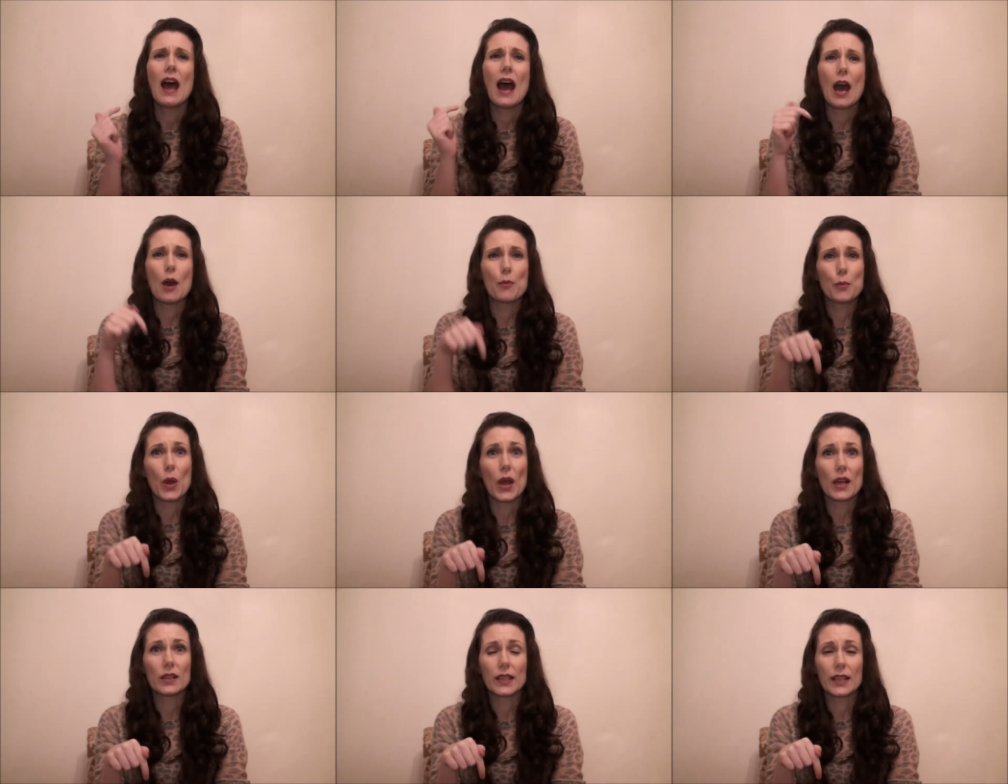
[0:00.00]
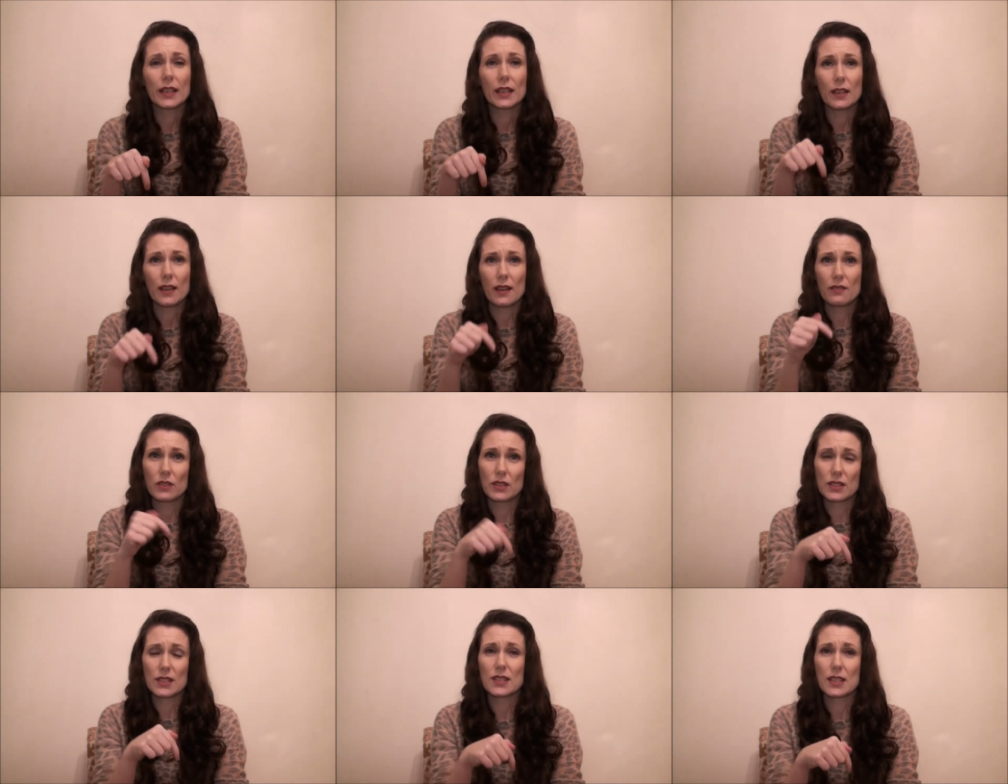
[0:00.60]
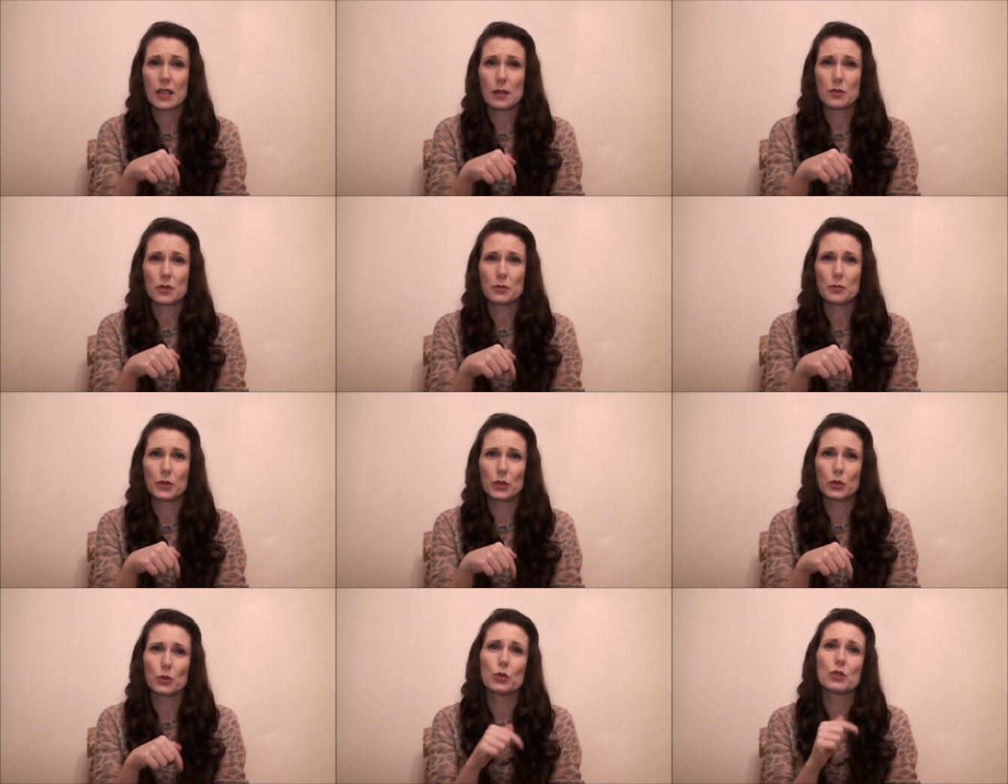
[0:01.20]
I'll put a link in the description
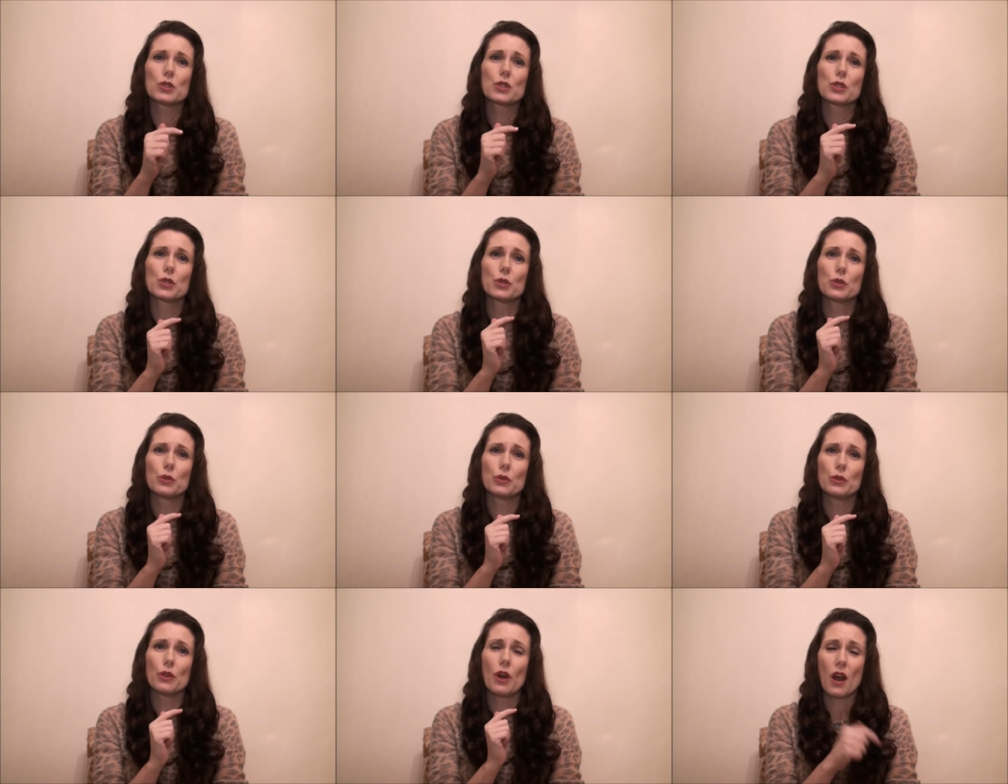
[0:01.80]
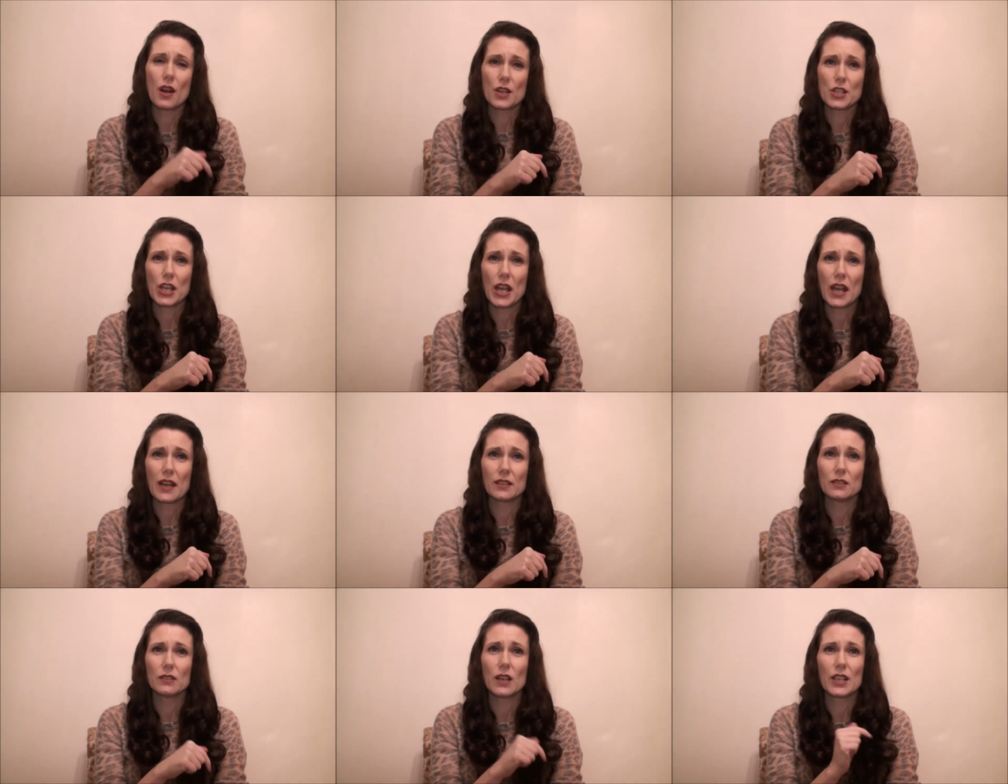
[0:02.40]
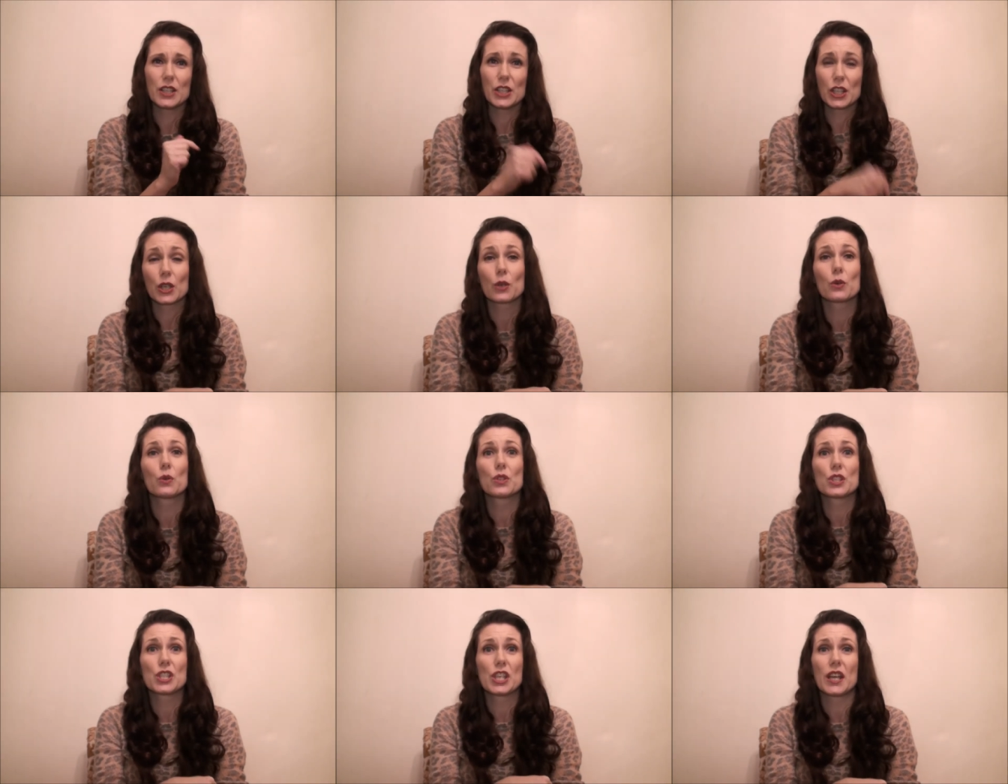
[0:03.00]
below to her channel and you can
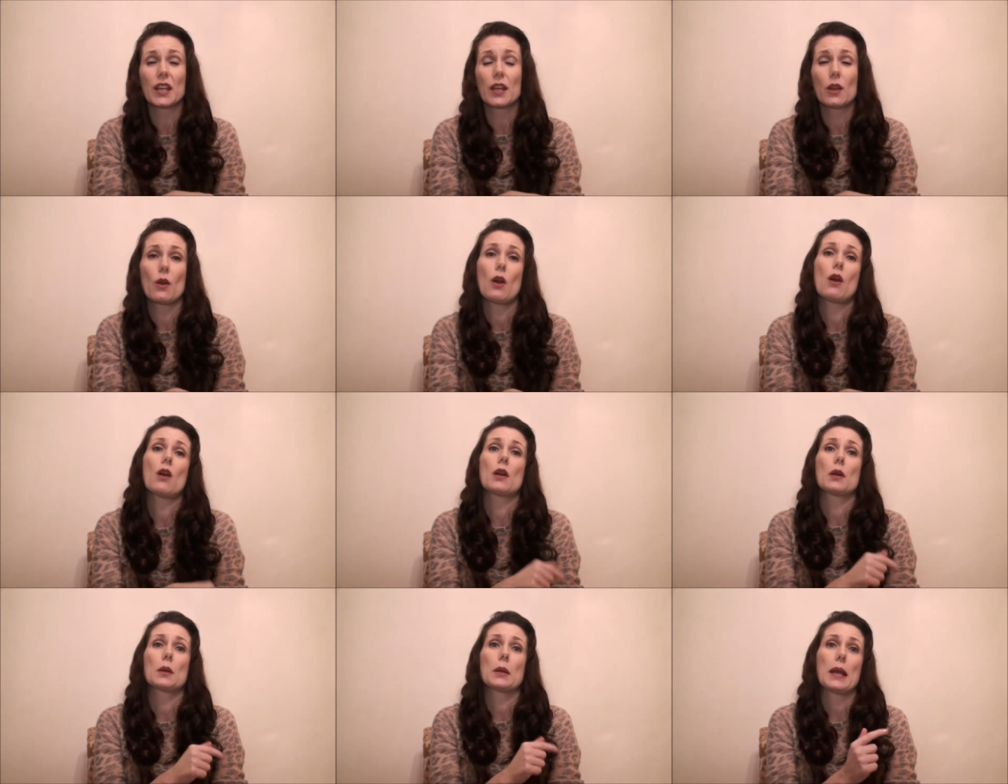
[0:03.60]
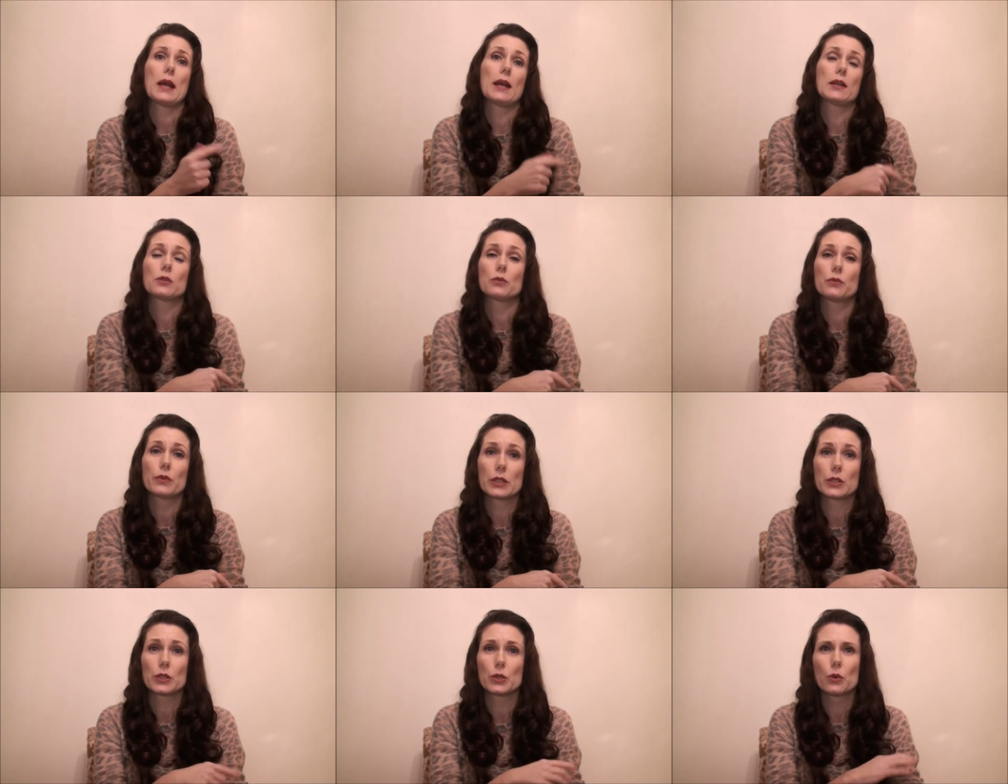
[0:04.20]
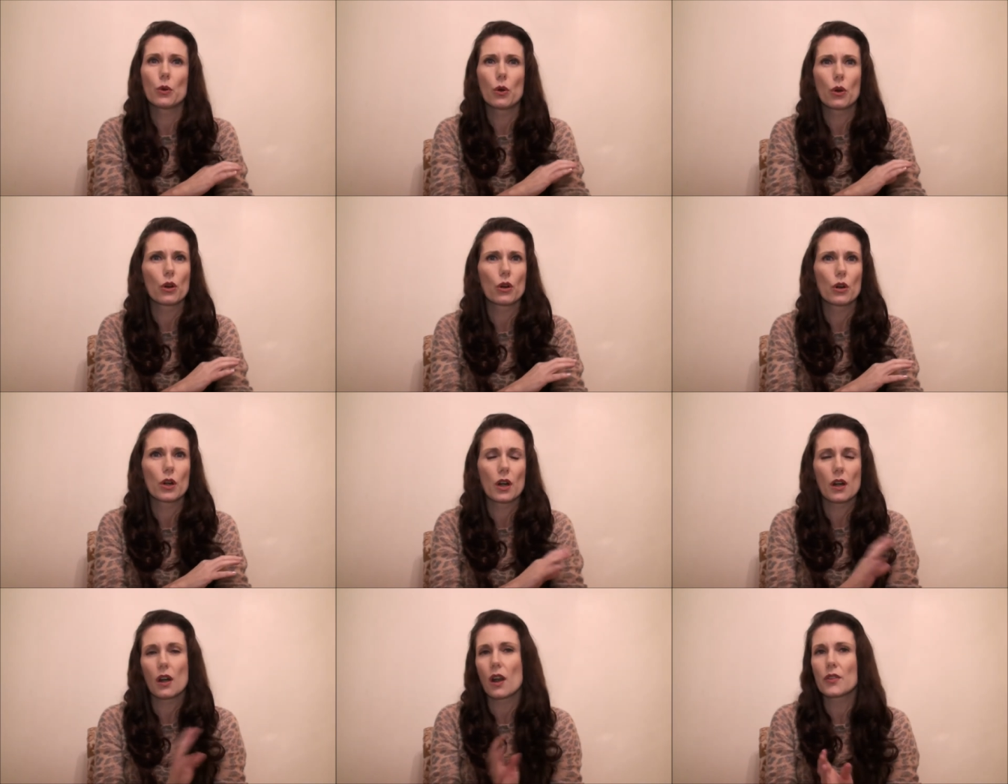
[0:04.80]
go and check out her candle video or
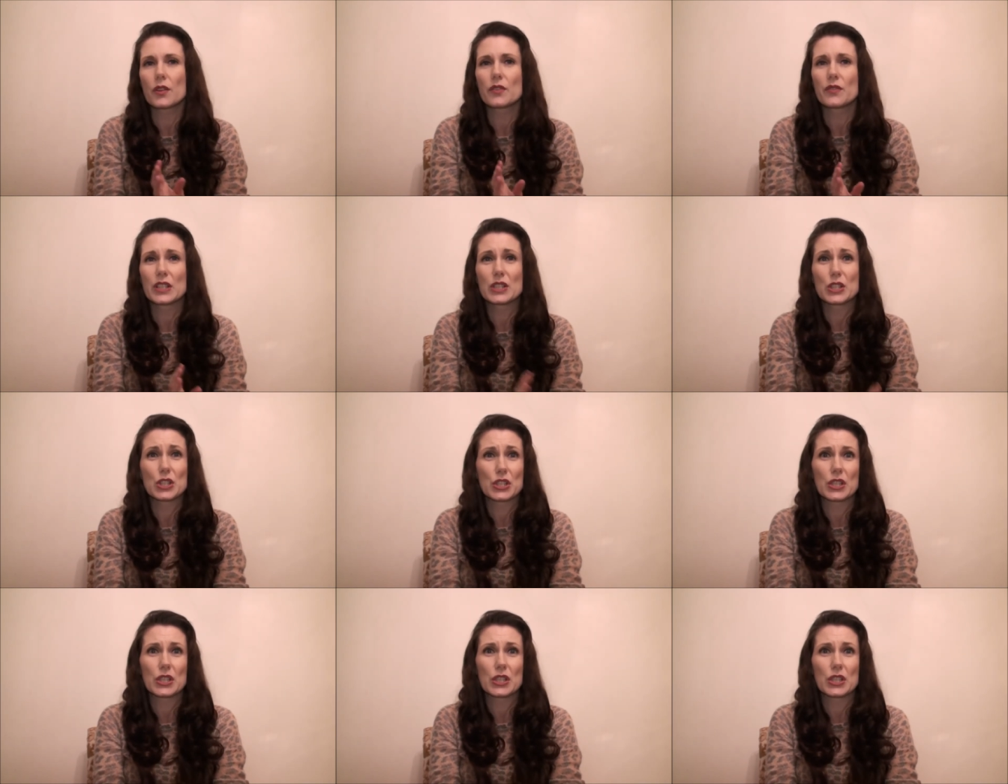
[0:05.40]
her other videos.